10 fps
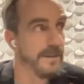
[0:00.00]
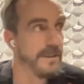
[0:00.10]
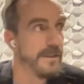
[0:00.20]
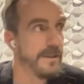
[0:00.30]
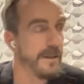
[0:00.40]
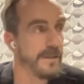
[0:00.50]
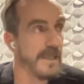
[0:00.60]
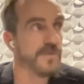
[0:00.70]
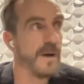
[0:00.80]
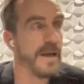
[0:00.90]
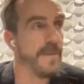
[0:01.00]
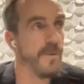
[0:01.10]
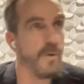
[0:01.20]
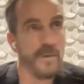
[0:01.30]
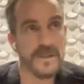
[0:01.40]
uh, that's why I'm
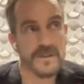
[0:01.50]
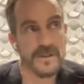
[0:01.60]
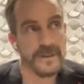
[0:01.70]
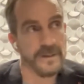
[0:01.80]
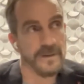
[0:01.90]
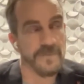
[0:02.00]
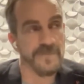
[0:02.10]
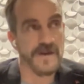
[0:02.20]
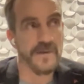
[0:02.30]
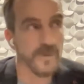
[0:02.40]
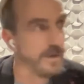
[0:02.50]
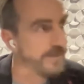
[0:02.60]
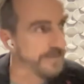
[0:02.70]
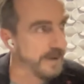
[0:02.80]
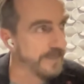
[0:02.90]
always uh, in favor of,
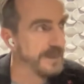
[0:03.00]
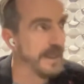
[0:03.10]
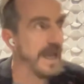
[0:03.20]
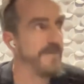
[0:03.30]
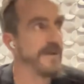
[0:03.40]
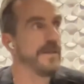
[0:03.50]
I mean, having